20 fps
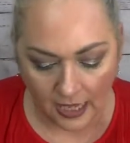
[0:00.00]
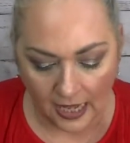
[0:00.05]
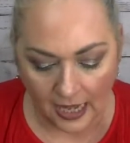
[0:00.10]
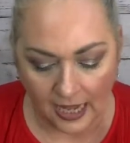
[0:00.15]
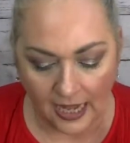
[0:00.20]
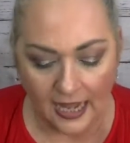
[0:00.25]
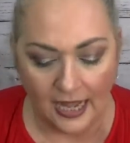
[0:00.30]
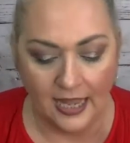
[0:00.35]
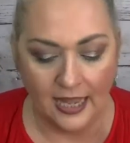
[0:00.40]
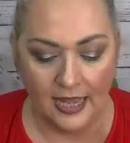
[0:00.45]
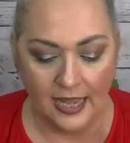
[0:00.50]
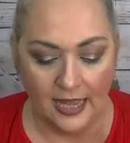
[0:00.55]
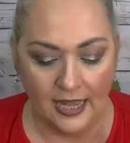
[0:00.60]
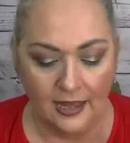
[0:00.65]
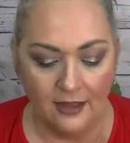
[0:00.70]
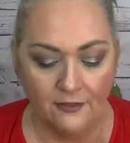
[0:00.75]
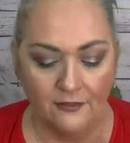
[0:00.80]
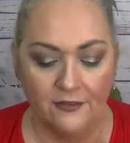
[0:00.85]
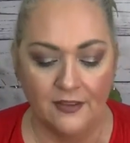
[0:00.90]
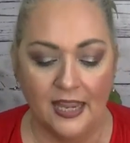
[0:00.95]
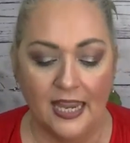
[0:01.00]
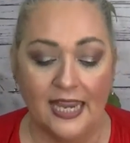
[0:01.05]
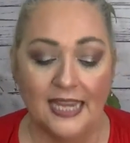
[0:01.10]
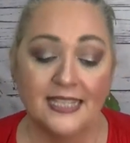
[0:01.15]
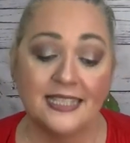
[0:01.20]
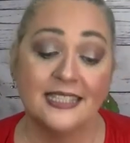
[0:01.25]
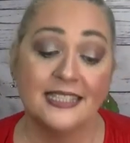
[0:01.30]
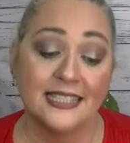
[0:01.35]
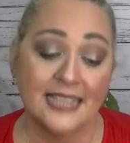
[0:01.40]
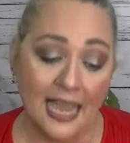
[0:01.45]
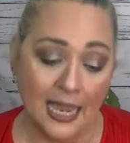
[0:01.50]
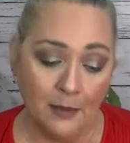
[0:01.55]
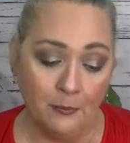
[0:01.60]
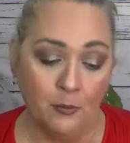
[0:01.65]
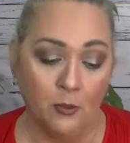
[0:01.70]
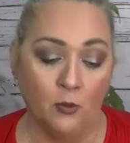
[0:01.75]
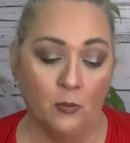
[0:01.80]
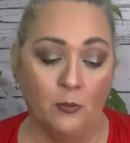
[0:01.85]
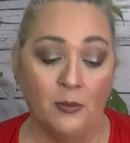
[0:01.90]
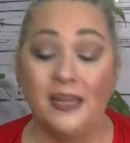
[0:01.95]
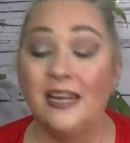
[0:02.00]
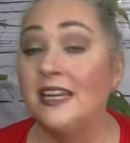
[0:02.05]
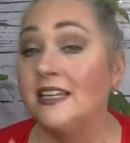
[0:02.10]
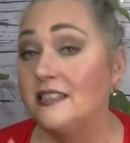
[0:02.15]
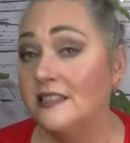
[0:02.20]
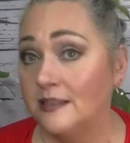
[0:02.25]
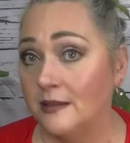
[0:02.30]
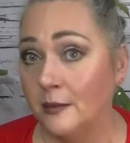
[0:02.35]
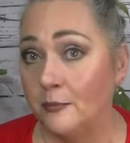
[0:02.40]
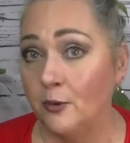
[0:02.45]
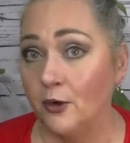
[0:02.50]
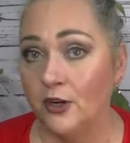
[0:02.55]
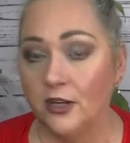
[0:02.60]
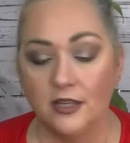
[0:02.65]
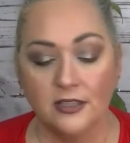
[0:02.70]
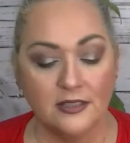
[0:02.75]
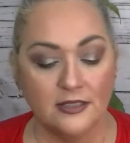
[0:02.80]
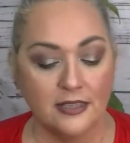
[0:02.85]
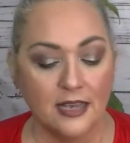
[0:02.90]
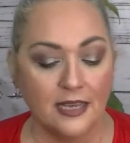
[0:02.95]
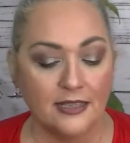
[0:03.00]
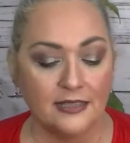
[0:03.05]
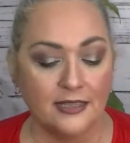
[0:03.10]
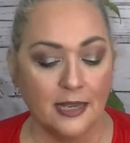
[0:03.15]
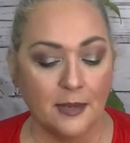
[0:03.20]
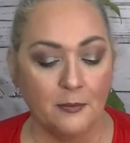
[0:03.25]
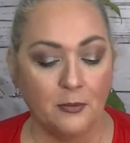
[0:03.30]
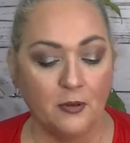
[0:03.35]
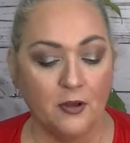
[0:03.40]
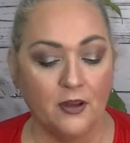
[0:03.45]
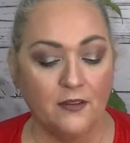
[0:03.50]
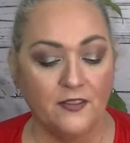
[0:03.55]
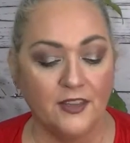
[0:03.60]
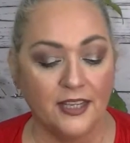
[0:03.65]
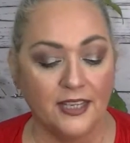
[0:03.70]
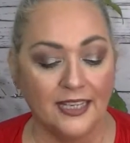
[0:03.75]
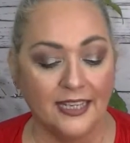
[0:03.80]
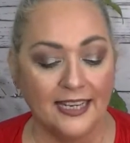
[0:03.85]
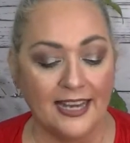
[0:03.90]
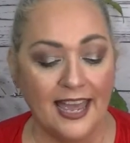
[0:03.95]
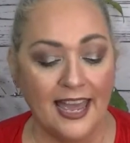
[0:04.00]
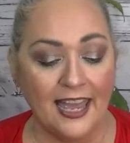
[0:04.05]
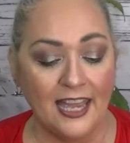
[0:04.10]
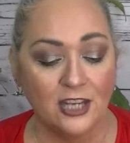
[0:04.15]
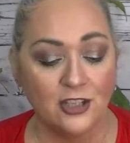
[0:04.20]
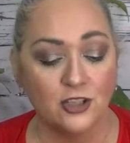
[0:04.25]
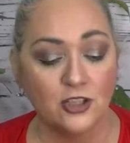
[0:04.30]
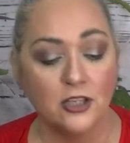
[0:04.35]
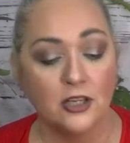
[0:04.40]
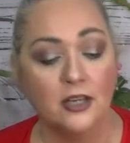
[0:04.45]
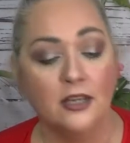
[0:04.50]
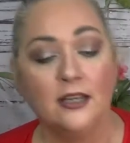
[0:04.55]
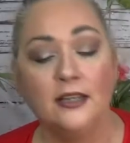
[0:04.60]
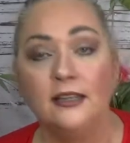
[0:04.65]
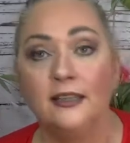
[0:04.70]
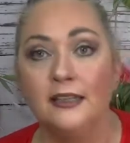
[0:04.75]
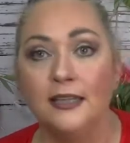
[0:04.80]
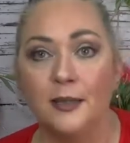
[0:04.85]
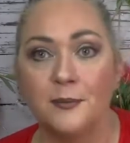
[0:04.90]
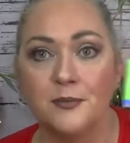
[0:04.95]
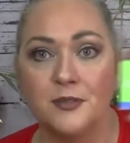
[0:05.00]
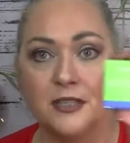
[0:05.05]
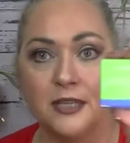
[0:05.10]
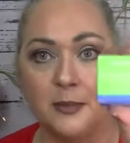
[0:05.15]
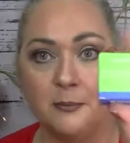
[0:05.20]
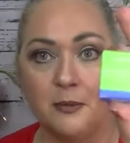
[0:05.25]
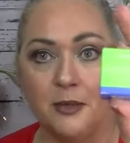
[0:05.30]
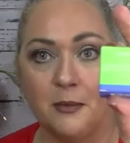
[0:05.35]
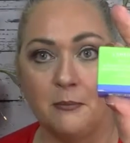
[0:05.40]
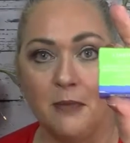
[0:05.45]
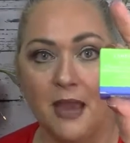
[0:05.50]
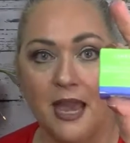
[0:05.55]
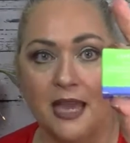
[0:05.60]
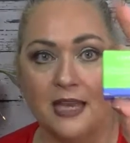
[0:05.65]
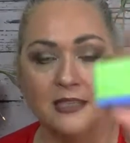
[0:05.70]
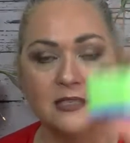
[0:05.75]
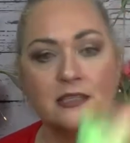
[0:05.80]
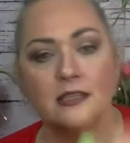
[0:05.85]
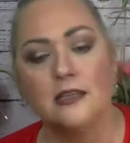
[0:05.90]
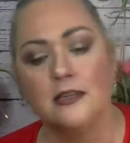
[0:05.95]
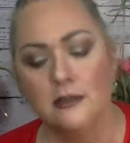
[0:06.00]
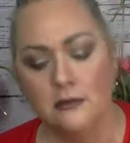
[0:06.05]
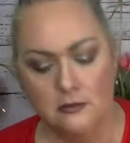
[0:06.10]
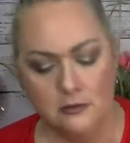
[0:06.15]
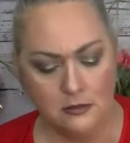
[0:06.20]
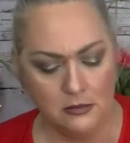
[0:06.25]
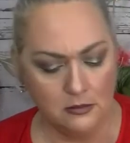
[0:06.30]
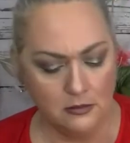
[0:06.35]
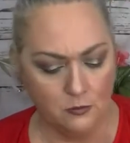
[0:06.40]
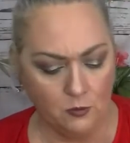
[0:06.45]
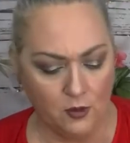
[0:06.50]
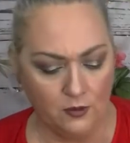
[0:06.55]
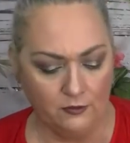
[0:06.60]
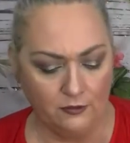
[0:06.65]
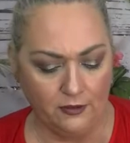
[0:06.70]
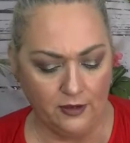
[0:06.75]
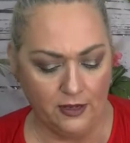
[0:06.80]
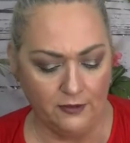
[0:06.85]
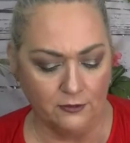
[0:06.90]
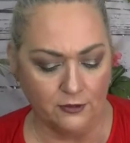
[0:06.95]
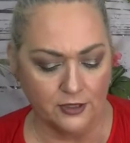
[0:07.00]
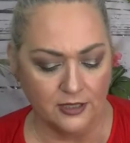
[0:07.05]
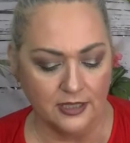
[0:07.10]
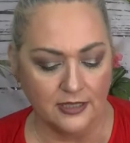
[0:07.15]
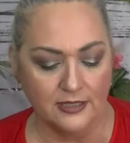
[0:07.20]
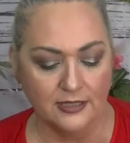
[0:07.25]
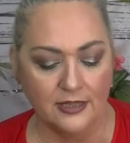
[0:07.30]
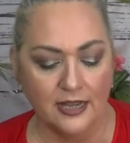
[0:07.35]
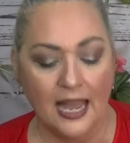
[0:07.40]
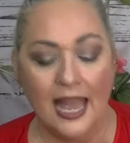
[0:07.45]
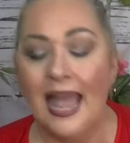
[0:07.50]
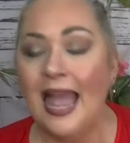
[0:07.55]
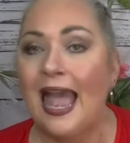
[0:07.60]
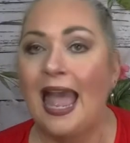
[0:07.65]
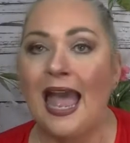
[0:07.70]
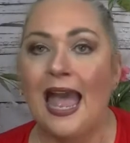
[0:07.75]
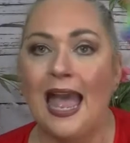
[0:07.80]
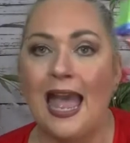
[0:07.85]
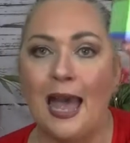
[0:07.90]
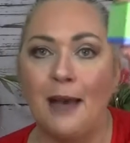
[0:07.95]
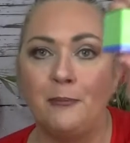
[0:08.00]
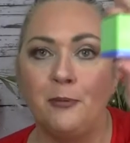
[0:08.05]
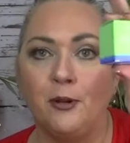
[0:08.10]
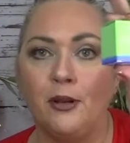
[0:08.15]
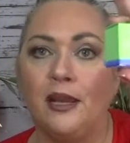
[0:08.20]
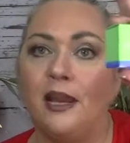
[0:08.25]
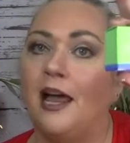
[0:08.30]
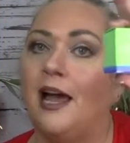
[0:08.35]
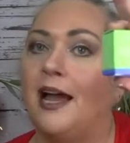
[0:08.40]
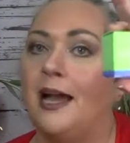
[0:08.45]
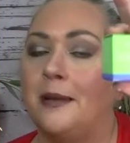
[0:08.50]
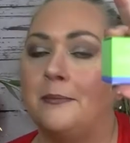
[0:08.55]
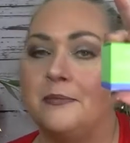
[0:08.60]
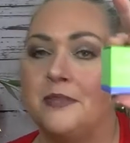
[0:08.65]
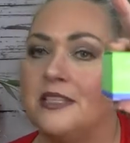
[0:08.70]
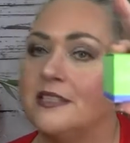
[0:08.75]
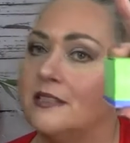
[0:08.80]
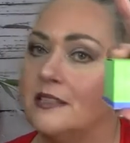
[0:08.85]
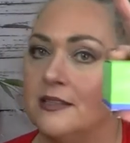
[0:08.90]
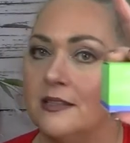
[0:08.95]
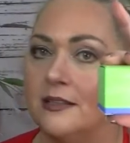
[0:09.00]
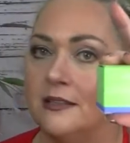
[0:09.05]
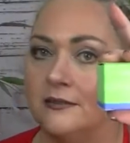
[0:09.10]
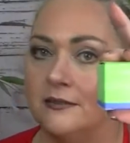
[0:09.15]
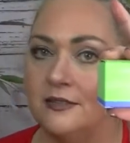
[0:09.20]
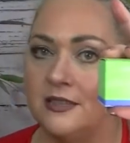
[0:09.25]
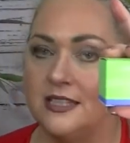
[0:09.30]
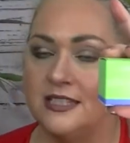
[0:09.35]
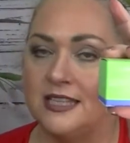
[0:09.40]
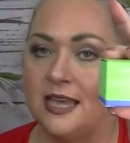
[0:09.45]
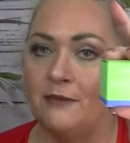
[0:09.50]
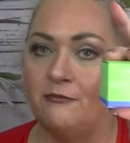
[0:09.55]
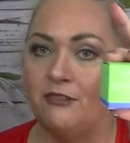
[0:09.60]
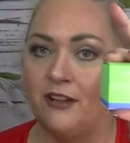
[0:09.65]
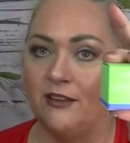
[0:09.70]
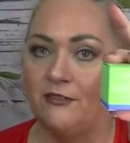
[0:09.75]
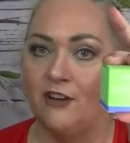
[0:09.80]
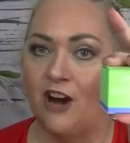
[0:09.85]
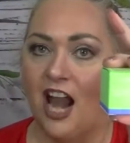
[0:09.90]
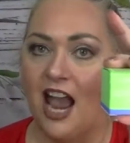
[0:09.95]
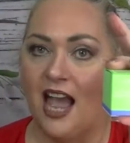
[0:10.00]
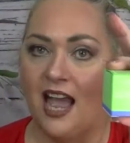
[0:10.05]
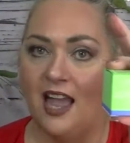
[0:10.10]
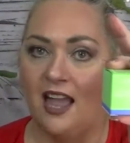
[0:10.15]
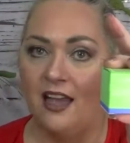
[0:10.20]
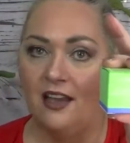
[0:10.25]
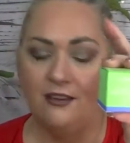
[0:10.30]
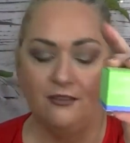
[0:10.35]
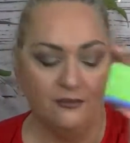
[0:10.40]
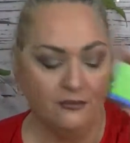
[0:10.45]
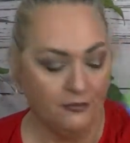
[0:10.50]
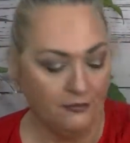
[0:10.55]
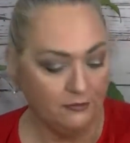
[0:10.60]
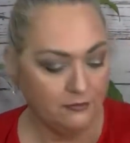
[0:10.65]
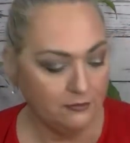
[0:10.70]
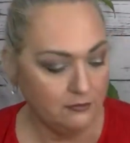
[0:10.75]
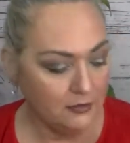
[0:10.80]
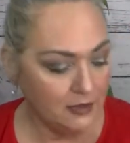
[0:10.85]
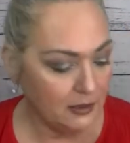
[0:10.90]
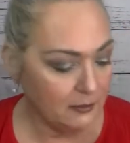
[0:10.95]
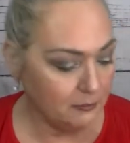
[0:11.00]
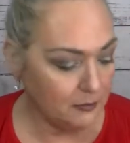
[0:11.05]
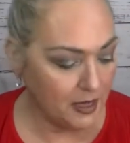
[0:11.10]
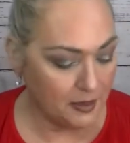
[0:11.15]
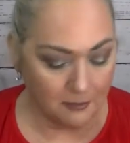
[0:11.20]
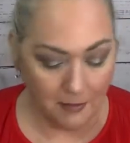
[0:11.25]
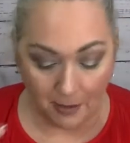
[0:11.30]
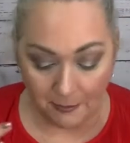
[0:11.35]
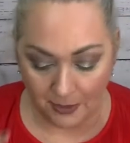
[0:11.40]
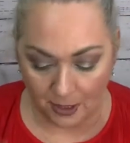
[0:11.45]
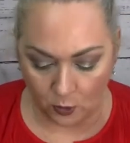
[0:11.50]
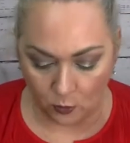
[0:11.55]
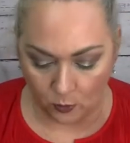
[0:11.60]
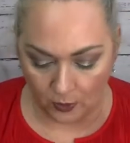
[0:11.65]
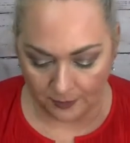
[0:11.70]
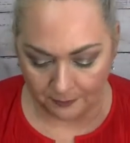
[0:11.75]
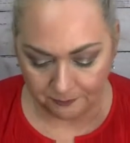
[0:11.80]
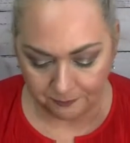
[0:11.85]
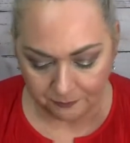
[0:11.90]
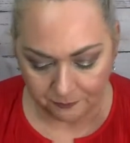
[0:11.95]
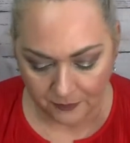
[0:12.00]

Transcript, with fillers: I have a sample, but it's a pretty good size sample of the Laneige Lip Sleeping Mask. And what flavor is this? Apple Lime. This is the same flavor I have in my big one.